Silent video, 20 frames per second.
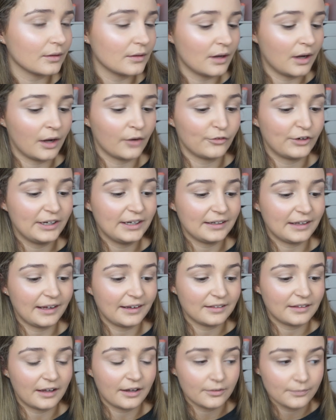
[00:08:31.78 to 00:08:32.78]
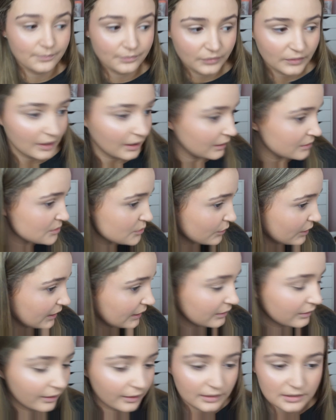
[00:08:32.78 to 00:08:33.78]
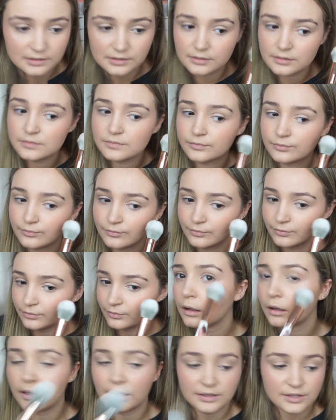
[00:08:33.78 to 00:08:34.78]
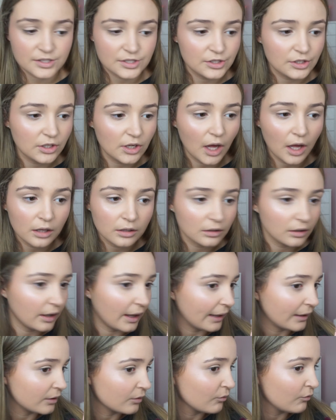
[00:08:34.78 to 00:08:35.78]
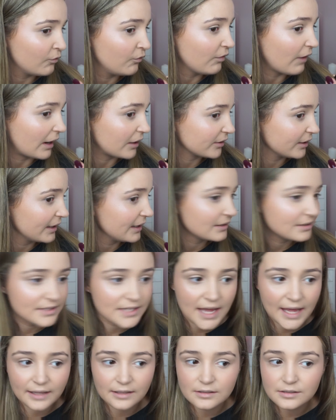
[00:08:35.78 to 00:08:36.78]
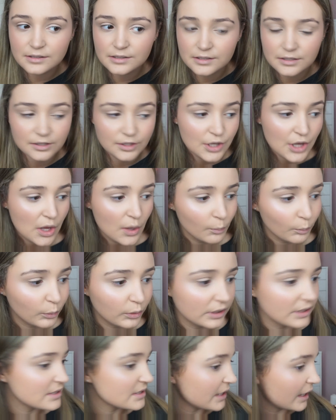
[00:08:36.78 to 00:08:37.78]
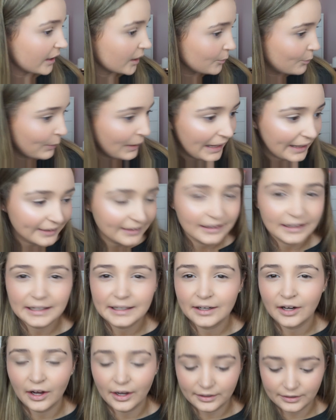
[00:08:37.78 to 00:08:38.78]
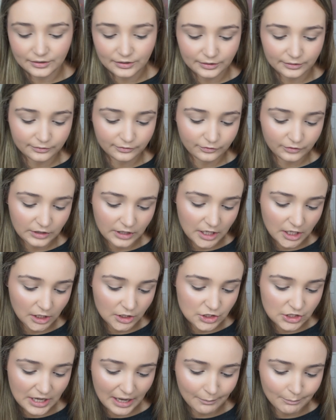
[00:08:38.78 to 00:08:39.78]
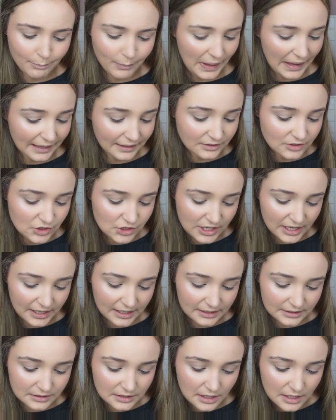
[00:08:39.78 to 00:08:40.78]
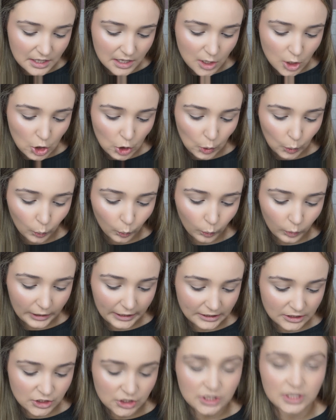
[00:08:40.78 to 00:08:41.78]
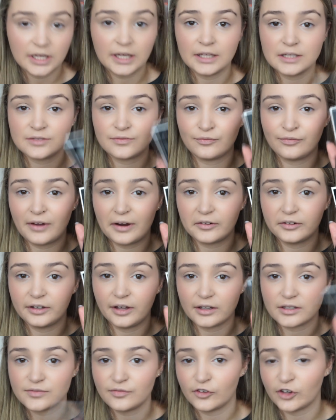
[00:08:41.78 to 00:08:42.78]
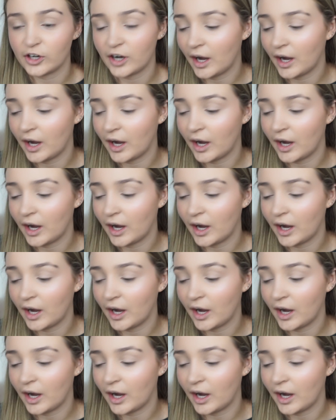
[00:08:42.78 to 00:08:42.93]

I really like that. It's really nice. It's not like very intense, but it's like pinky kind of champagne shade, which is very nice for a